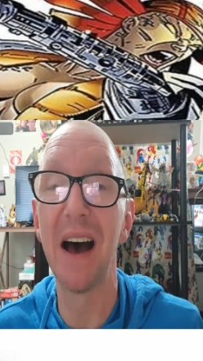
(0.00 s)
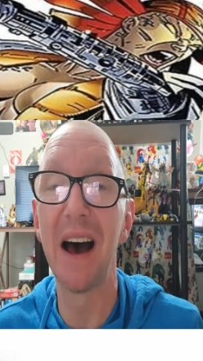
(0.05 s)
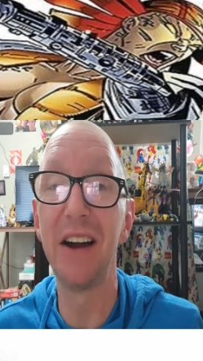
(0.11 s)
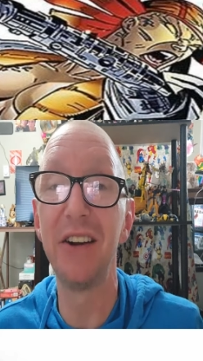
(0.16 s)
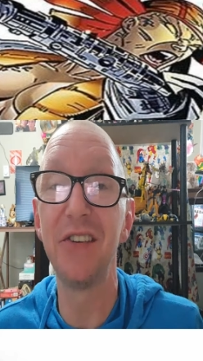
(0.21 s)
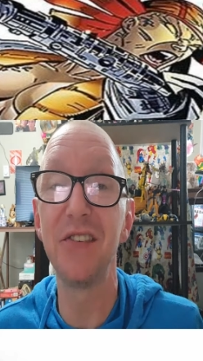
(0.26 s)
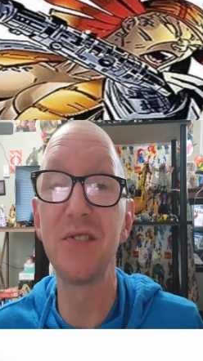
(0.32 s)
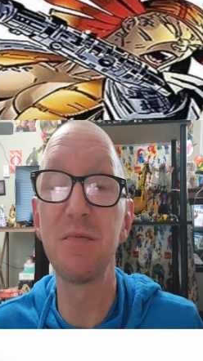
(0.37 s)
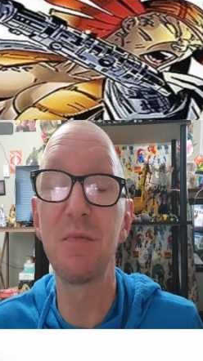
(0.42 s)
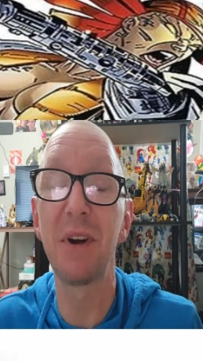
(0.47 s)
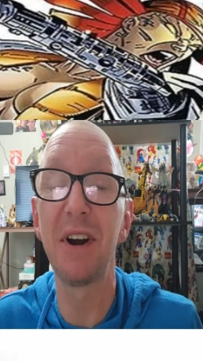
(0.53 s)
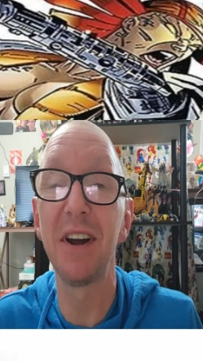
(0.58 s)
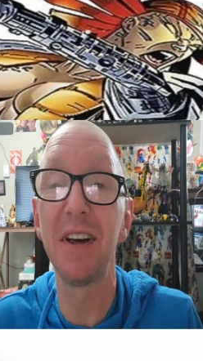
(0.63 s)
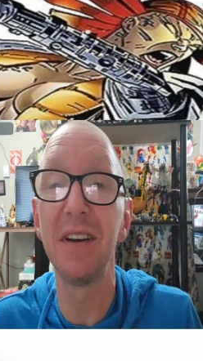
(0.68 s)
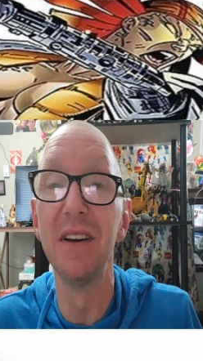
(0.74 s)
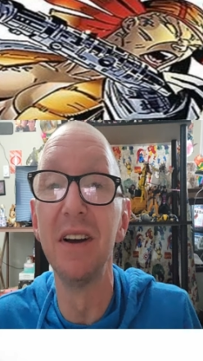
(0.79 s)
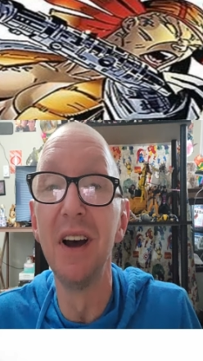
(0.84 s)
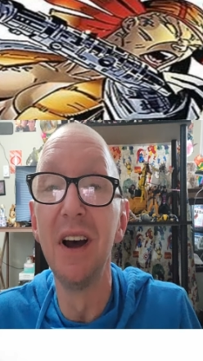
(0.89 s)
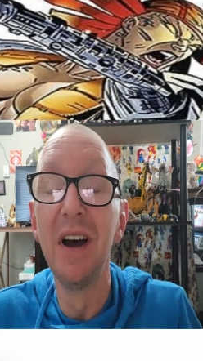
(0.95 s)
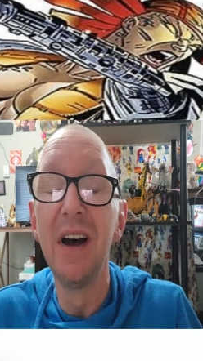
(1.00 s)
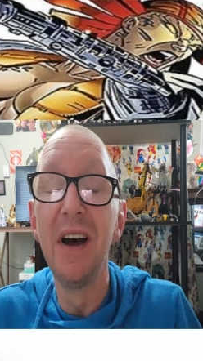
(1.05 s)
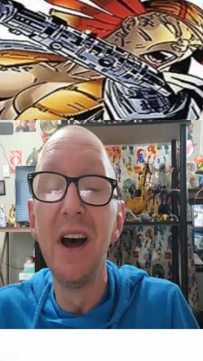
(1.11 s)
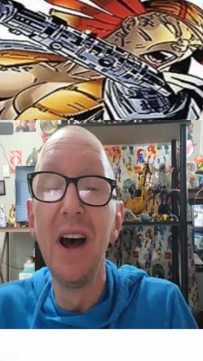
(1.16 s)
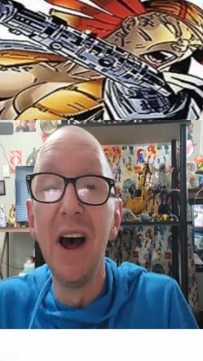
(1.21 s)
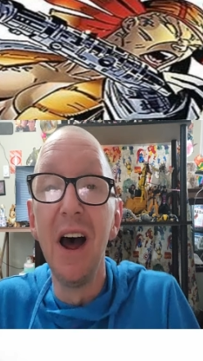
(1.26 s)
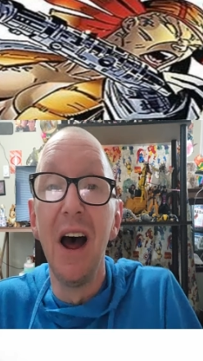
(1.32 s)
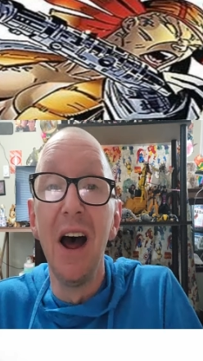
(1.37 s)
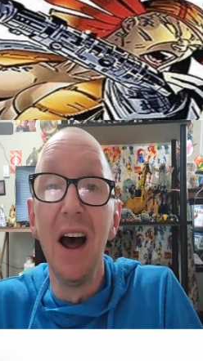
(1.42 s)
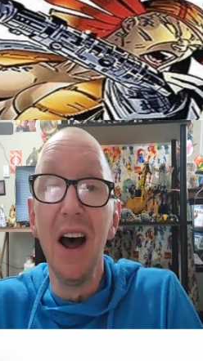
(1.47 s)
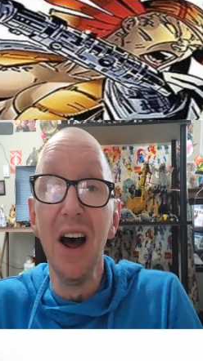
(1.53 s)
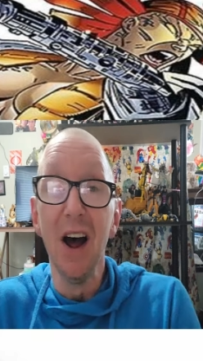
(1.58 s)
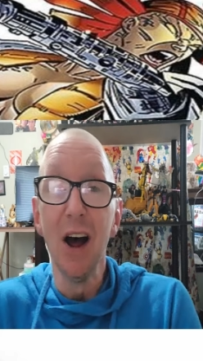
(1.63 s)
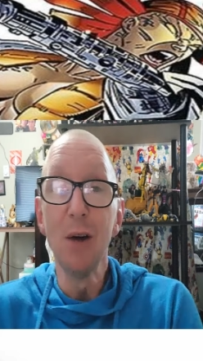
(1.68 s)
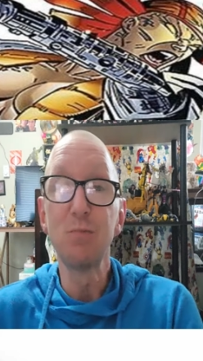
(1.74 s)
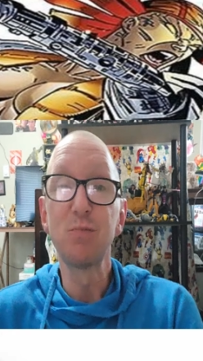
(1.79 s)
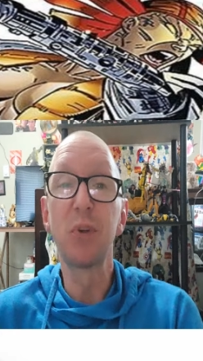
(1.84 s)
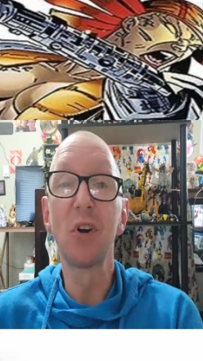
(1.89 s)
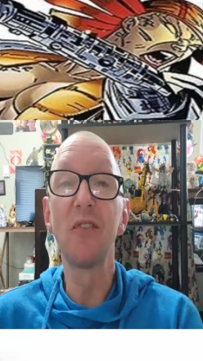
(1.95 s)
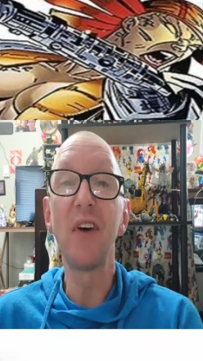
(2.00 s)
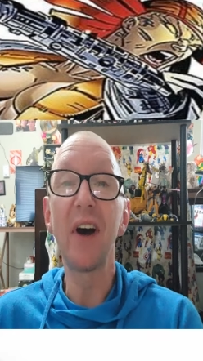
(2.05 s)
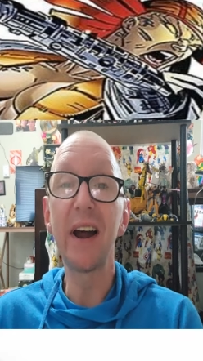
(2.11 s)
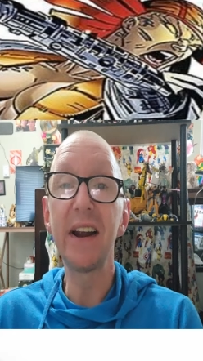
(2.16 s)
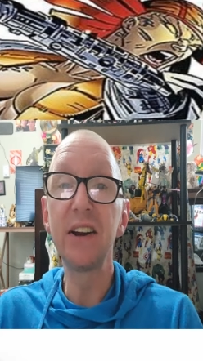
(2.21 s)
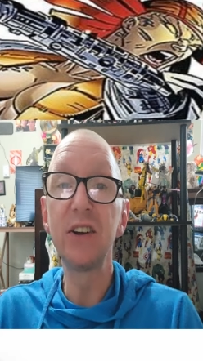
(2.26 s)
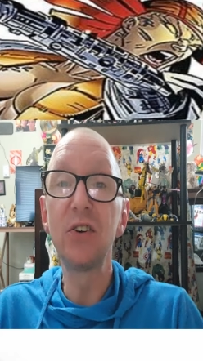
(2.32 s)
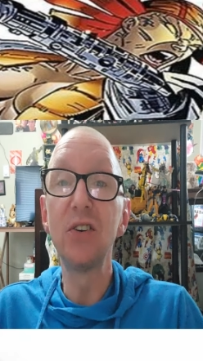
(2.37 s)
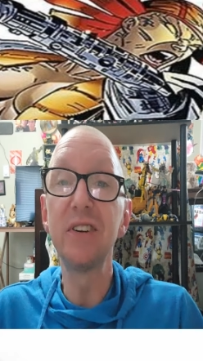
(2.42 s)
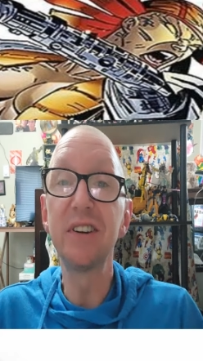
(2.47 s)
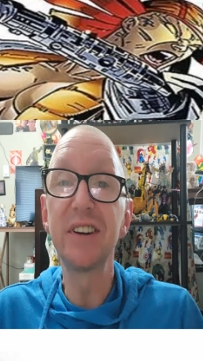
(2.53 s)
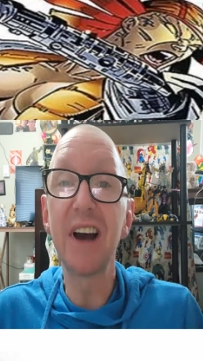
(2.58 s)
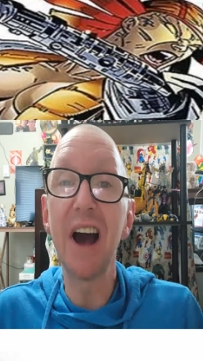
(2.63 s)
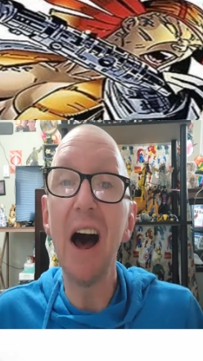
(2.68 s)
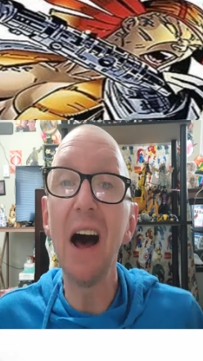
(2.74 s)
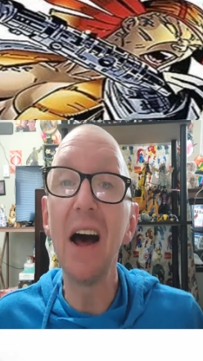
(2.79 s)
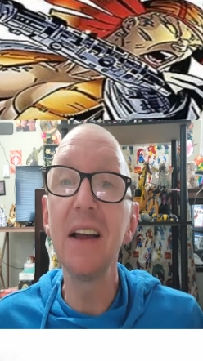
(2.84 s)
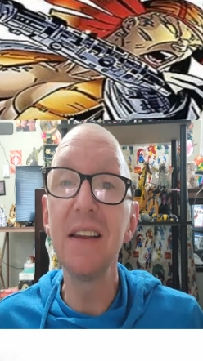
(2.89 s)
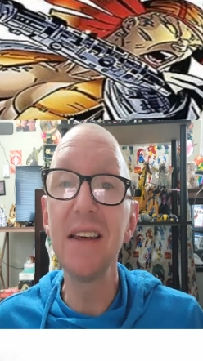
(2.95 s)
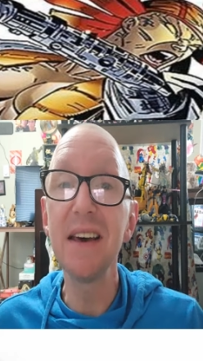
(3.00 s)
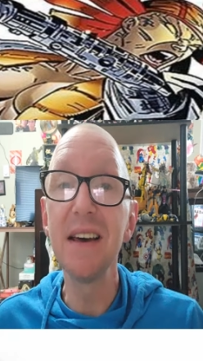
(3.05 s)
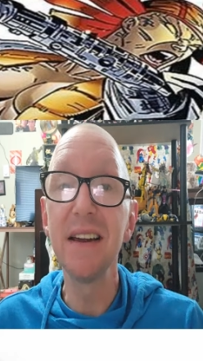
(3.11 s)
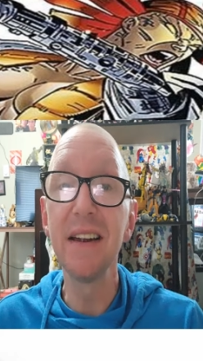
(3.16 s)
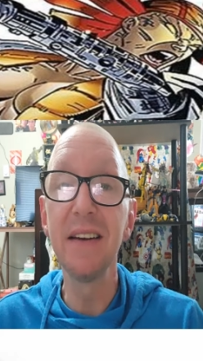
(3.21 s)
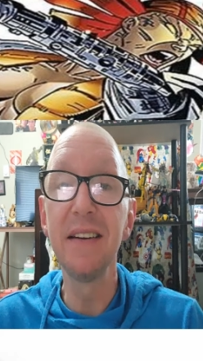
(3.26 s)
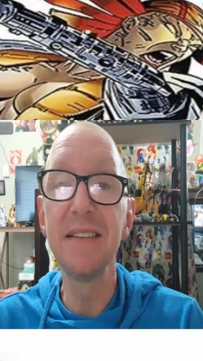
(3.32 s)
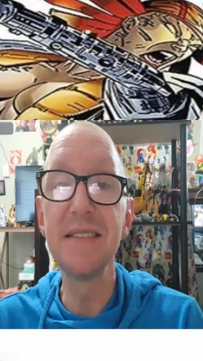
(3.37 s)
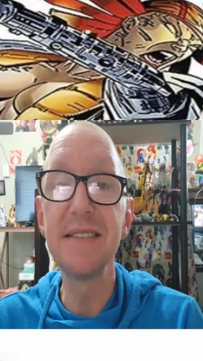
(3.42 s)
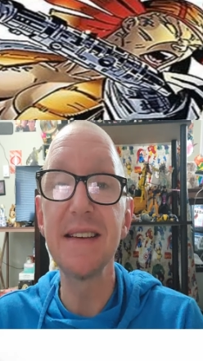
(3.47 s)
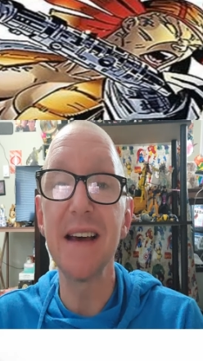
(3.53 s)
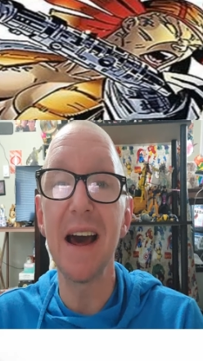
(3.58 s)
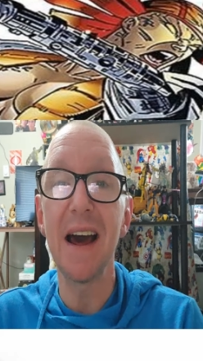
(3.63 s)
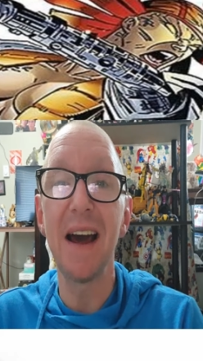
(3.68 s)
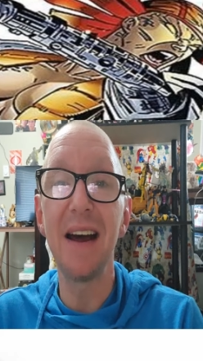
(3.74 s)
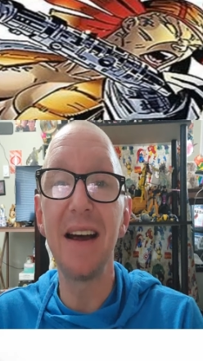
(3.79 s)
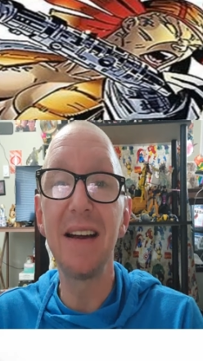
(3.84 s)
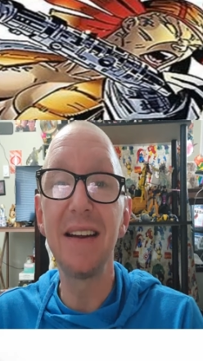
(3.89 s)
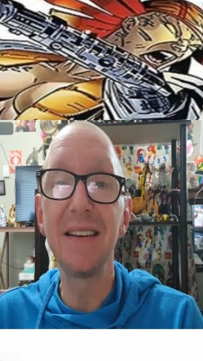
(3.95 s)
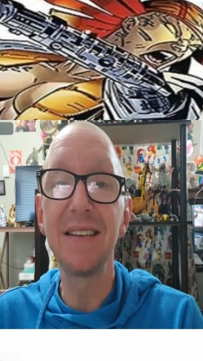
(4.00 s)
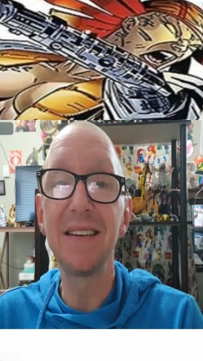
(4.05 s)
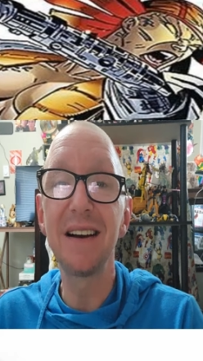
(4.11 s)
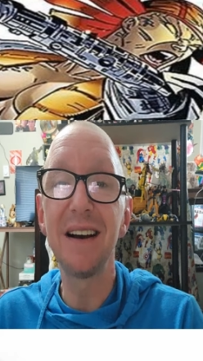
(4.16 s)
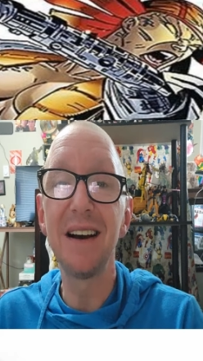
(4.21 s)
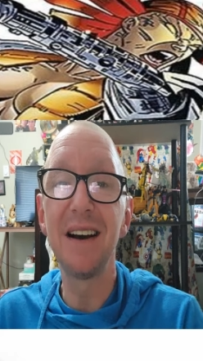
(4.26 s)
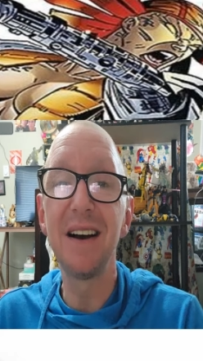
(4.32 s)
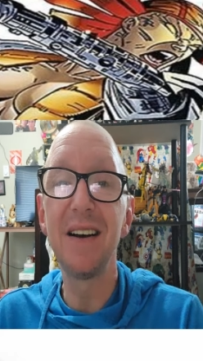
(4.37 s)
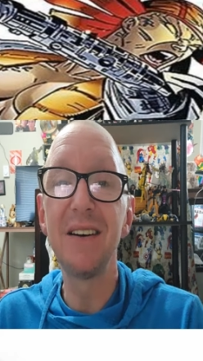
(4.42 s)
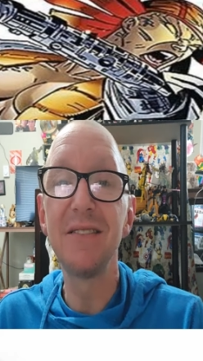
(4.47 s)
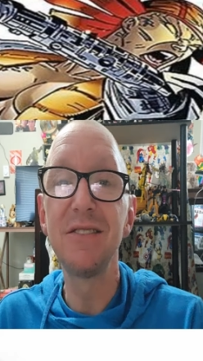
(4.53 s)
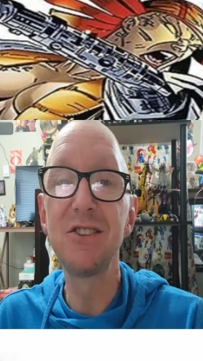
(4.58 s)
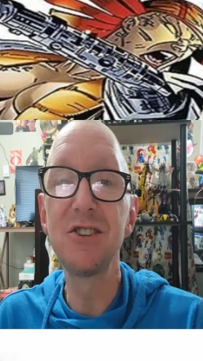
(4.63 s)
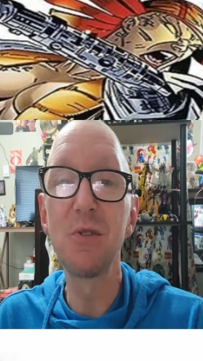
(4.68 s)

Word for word: I just want to provide good content and uh,